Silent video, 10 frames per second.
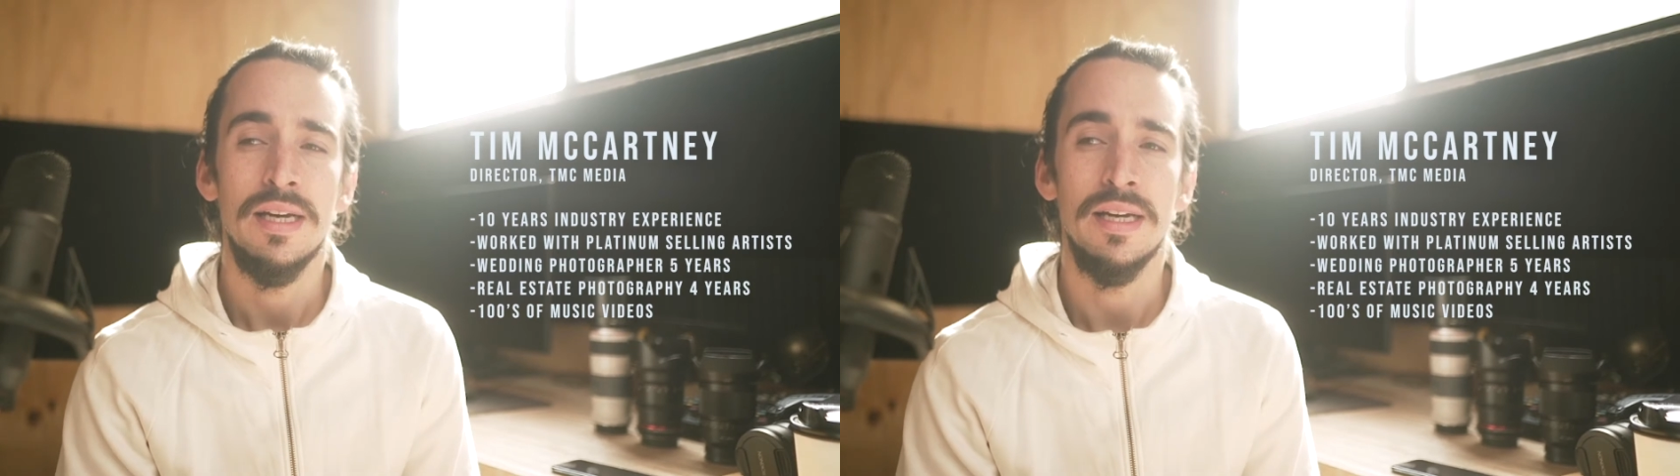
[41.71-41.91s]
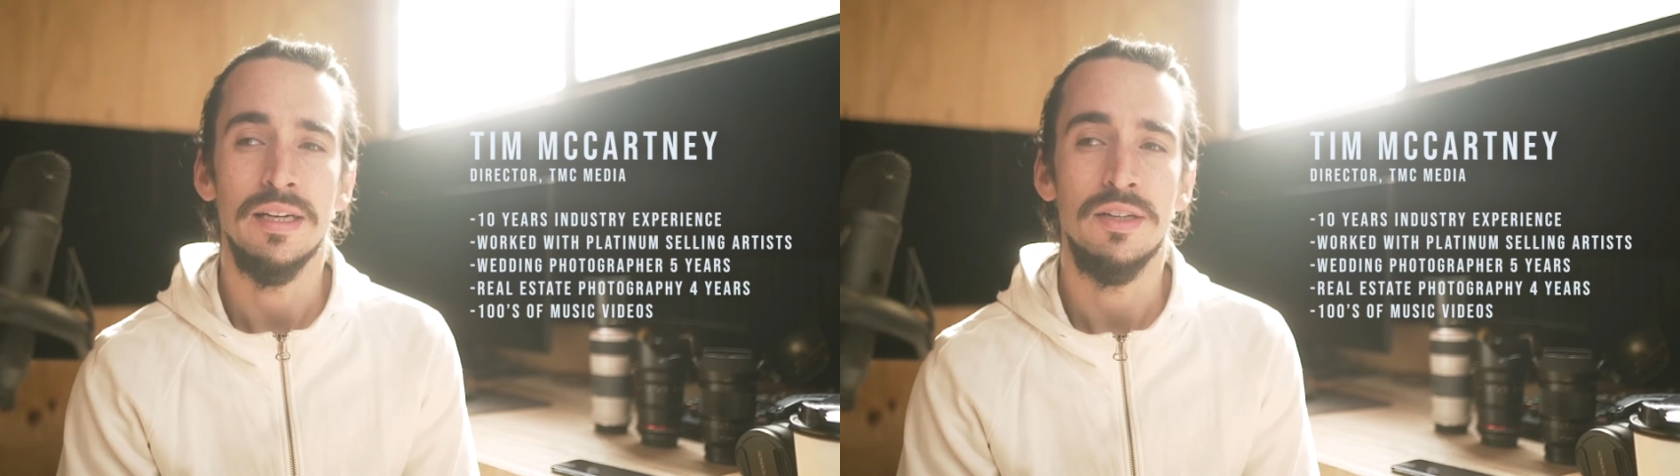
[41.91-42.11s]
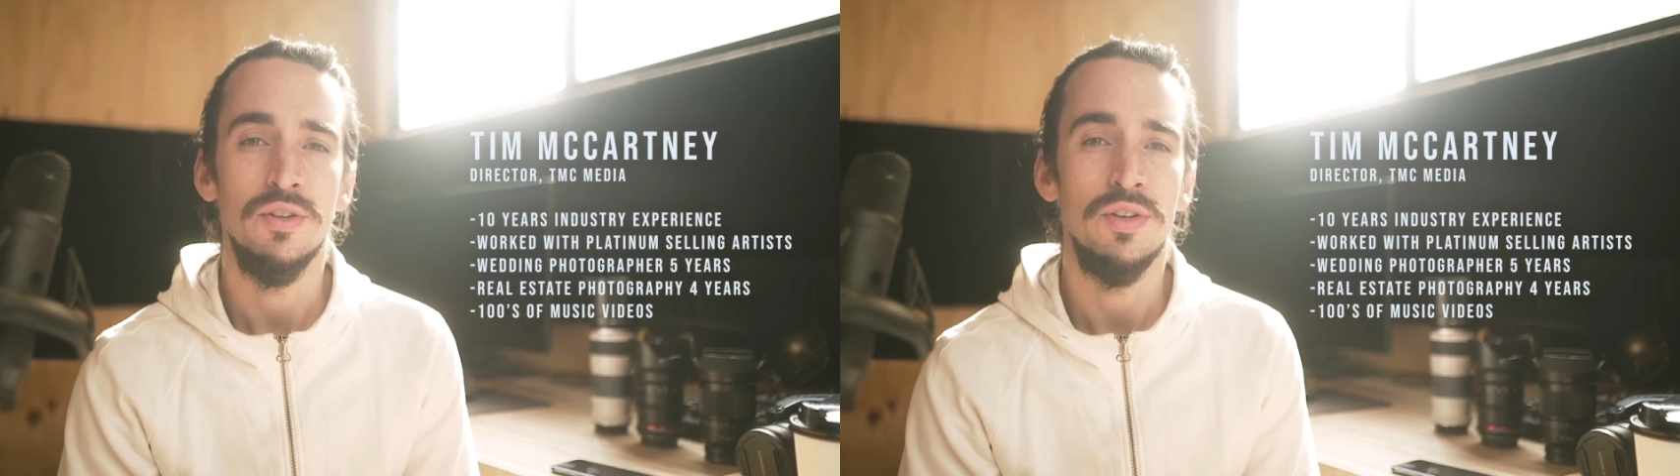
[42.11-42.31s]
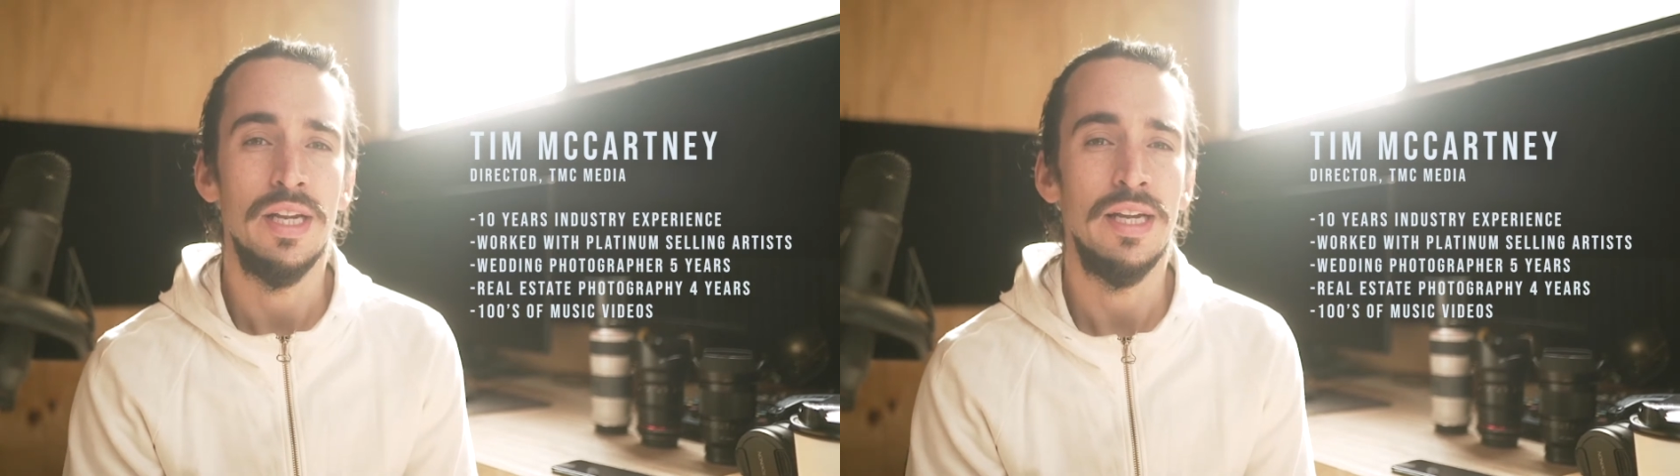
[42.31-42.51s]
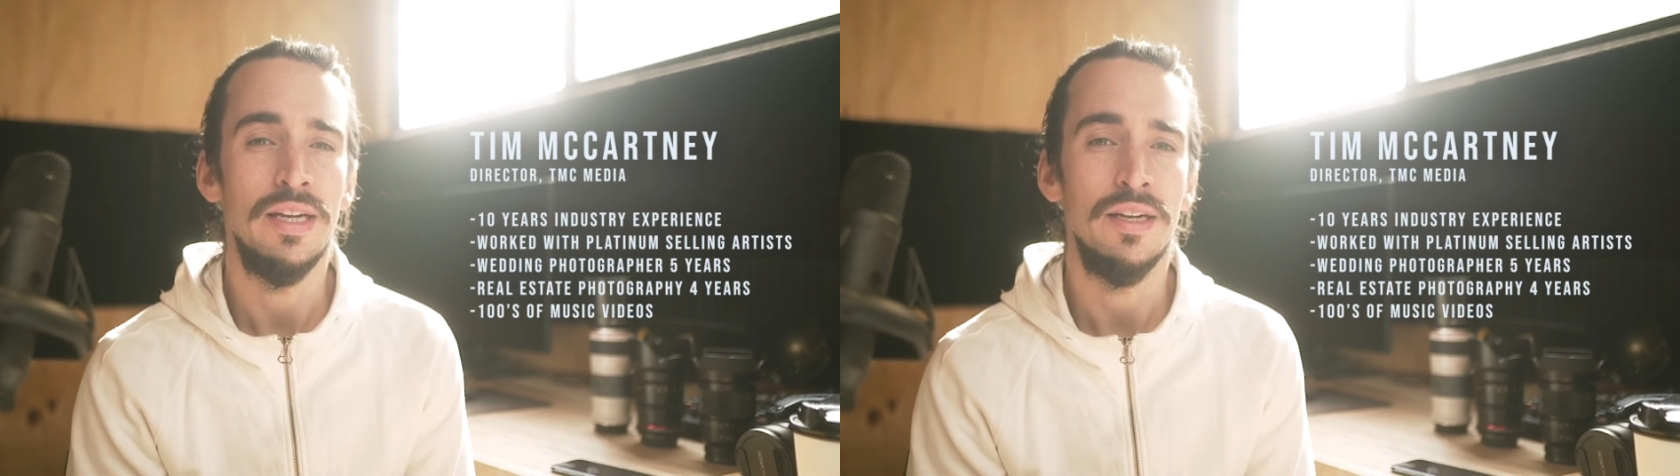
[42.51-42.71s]

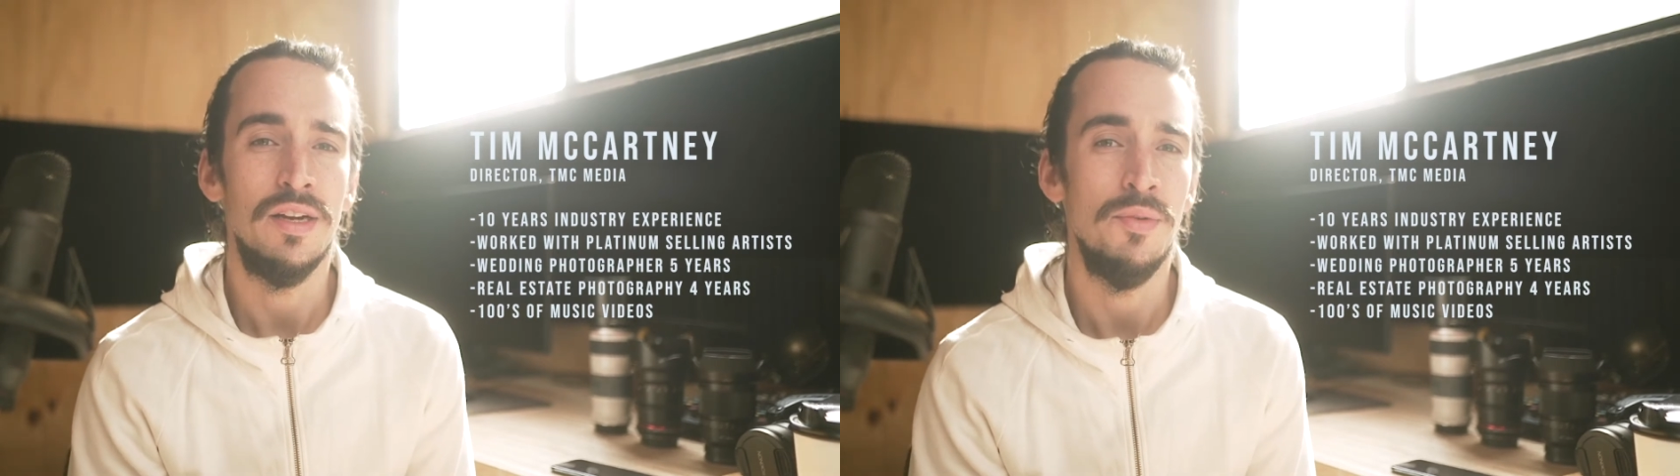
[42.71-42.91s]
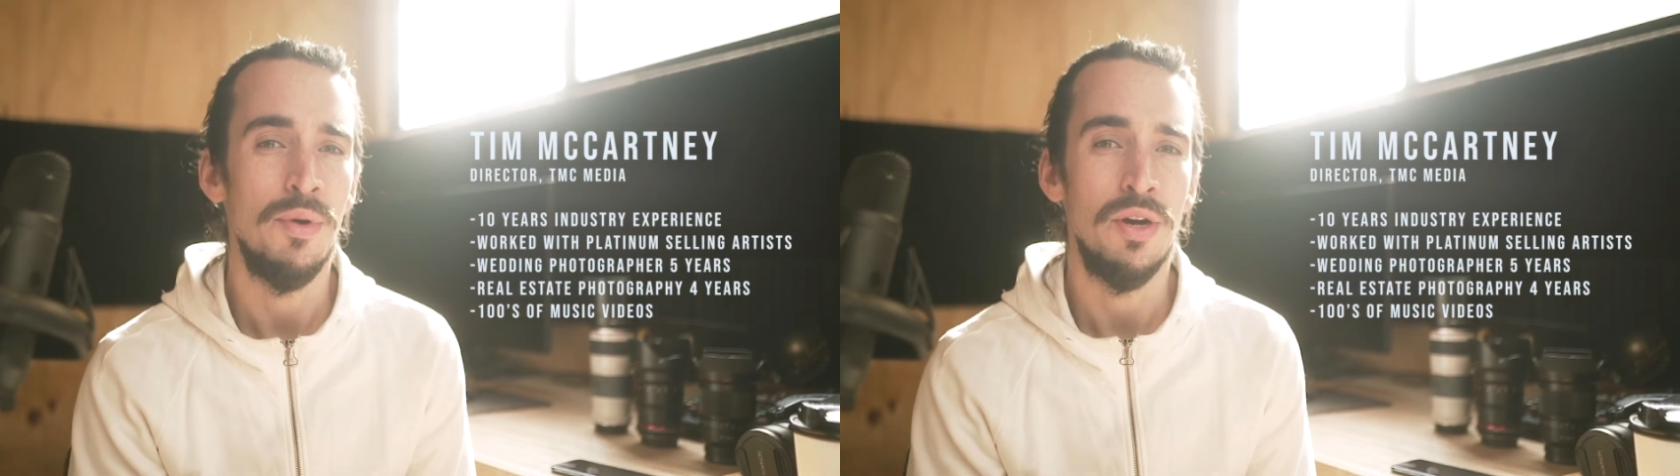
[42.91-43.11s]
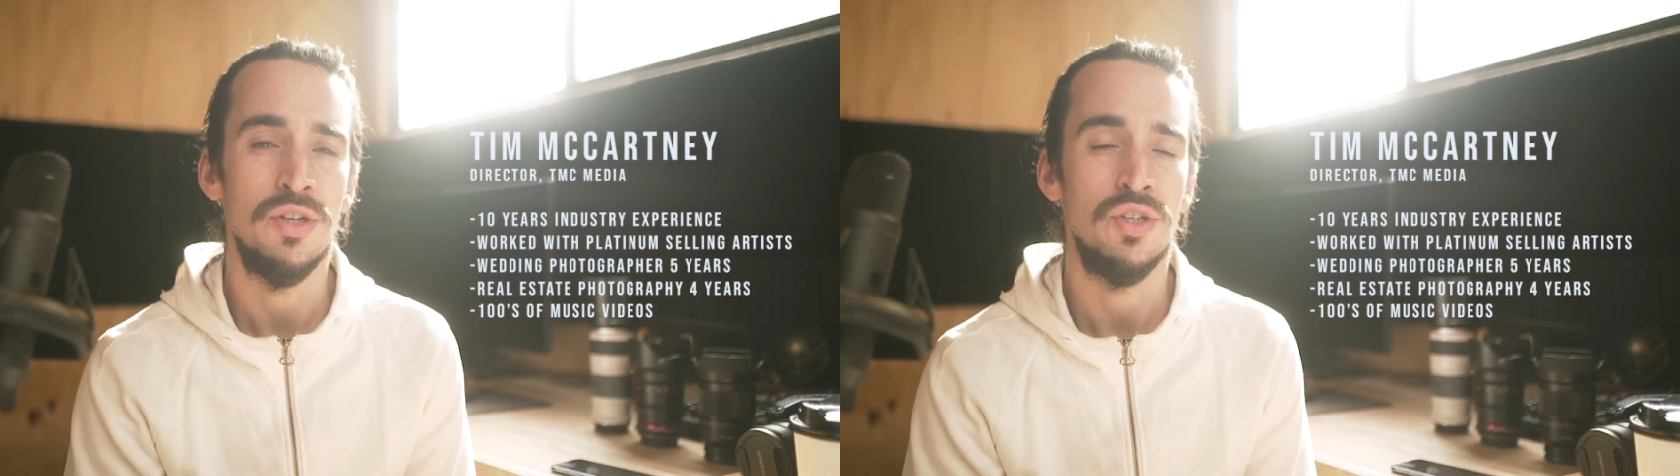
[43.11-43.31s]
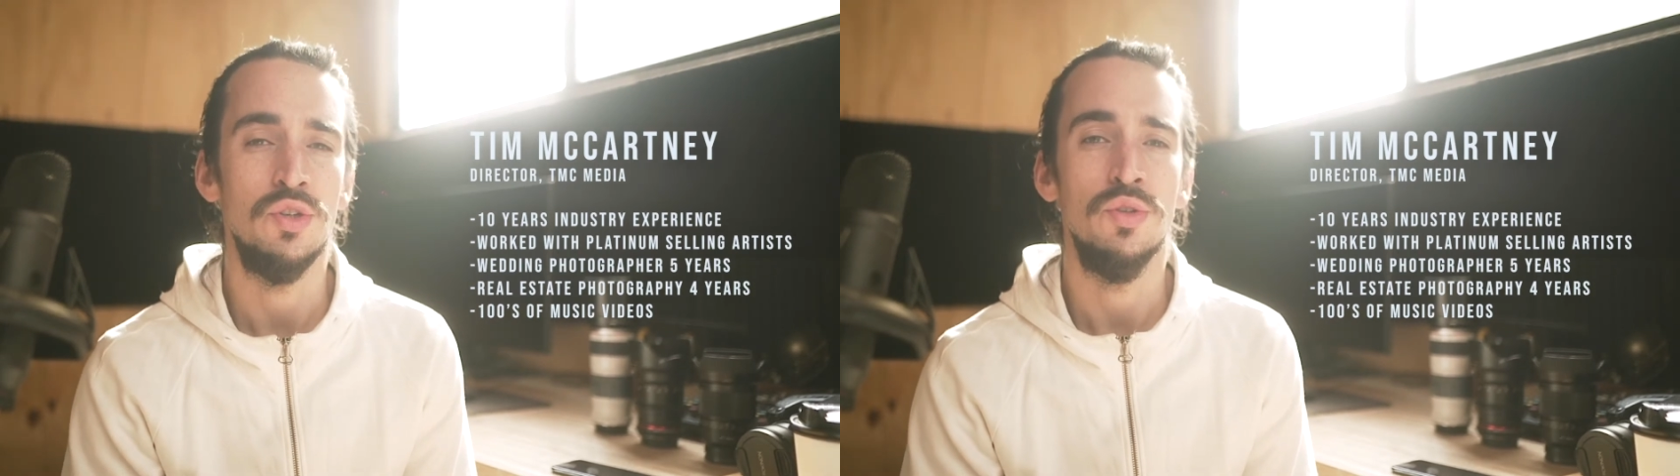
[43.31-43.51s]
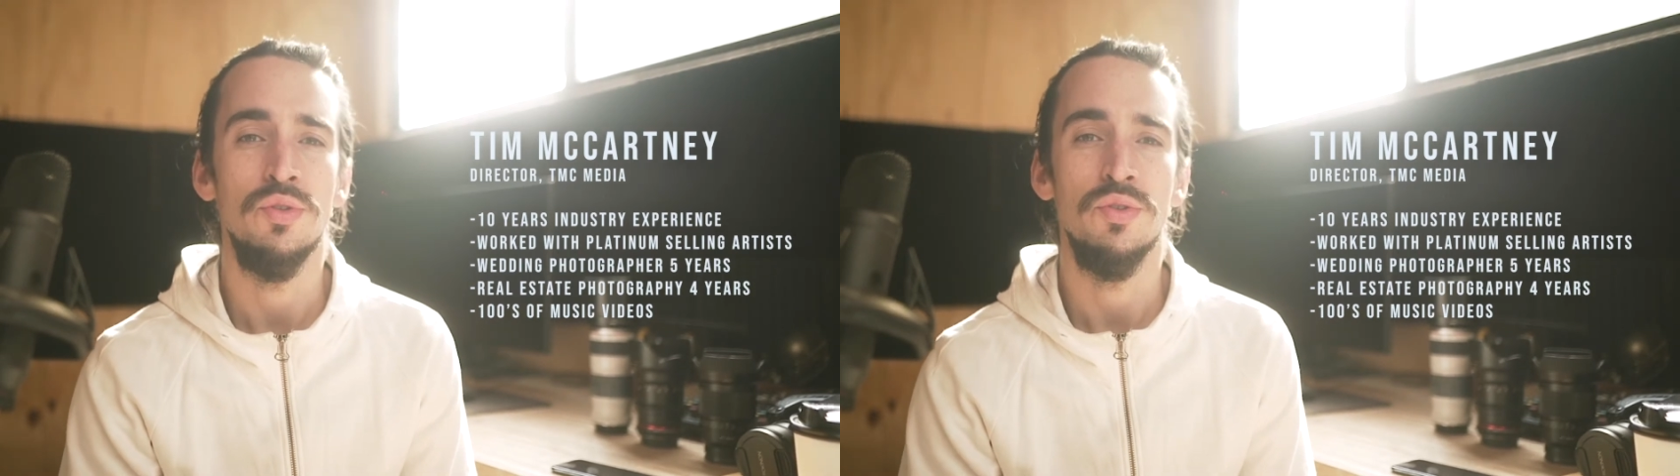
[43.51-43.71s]
including
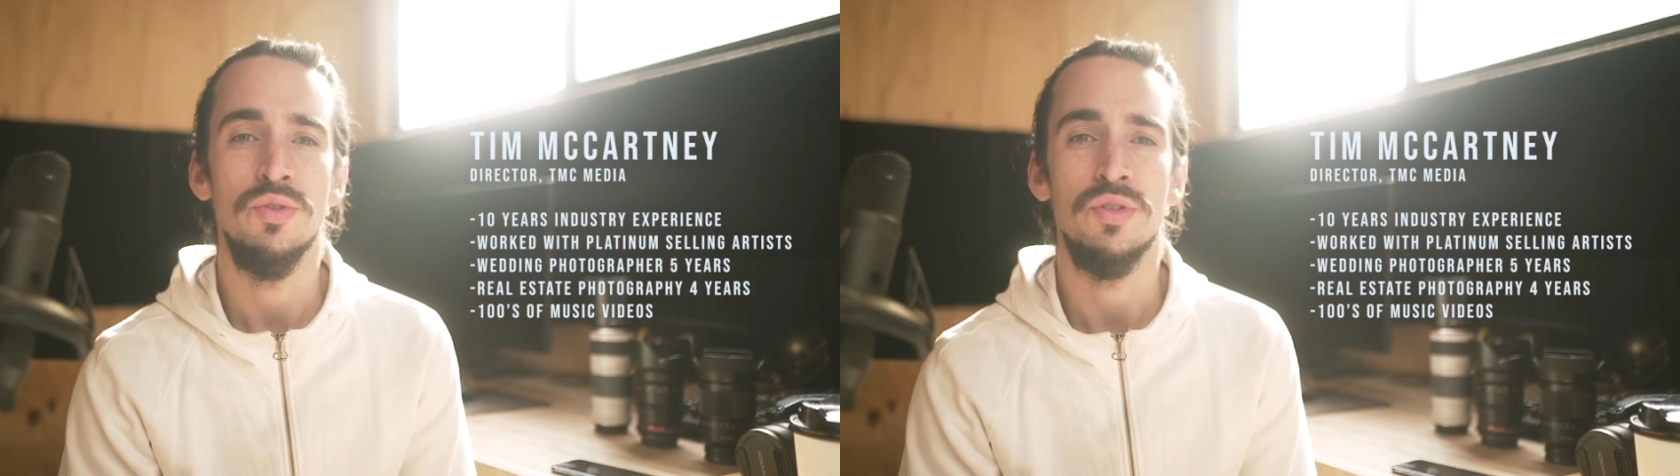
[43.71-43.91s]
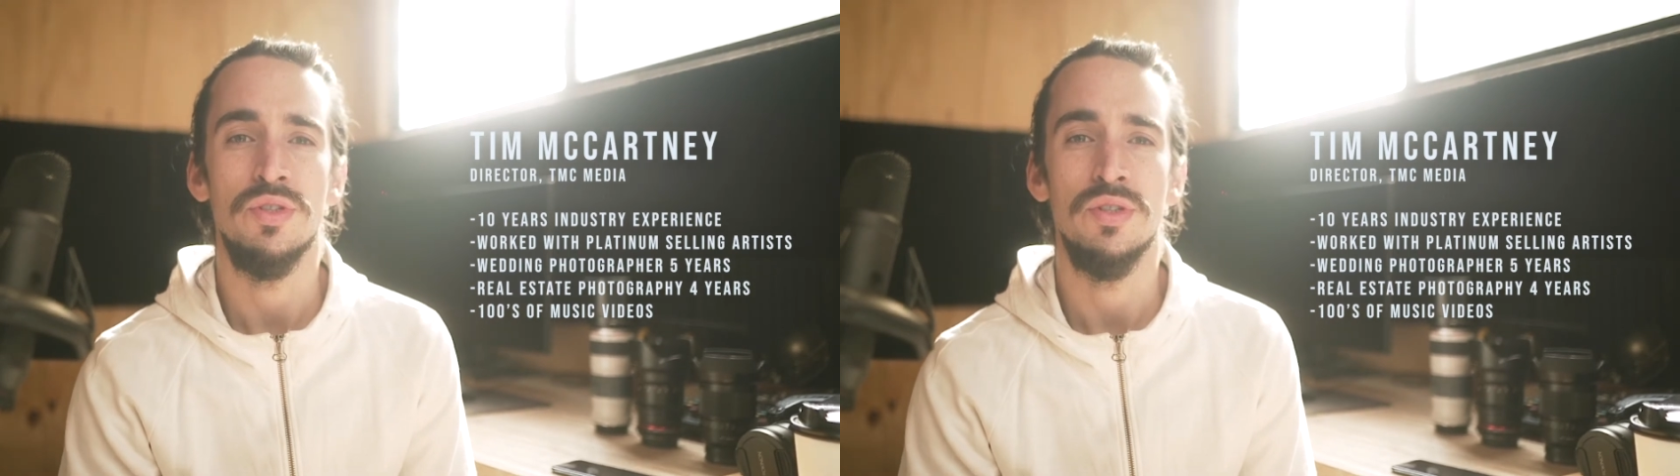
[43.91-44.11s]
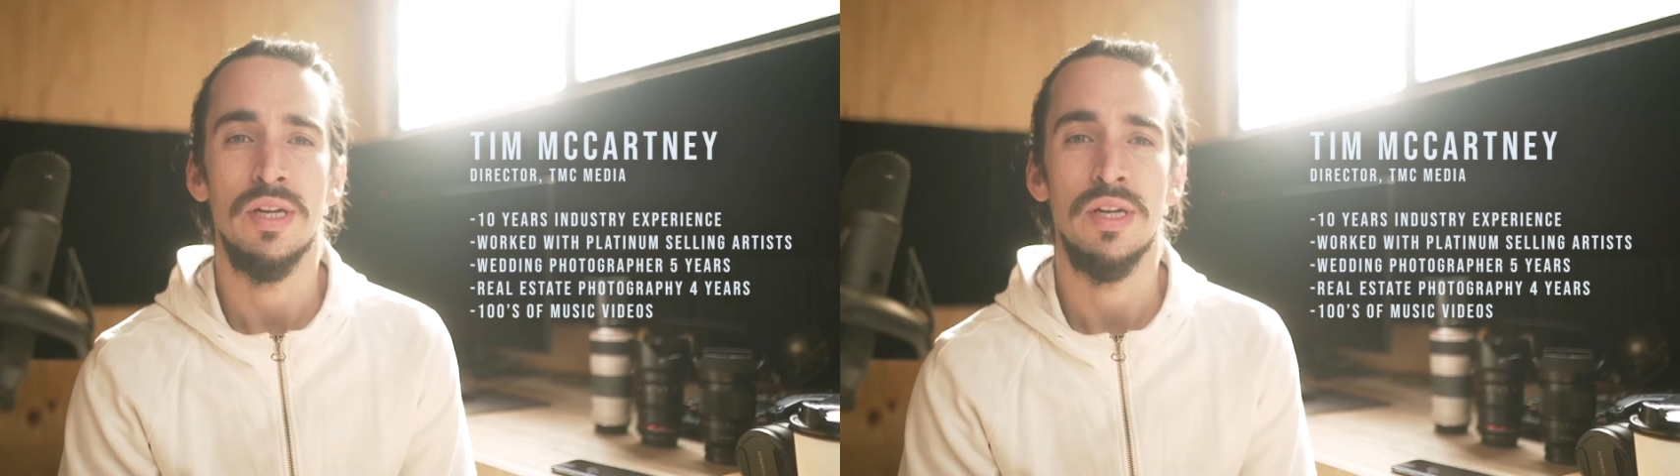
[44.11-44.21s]
commercials,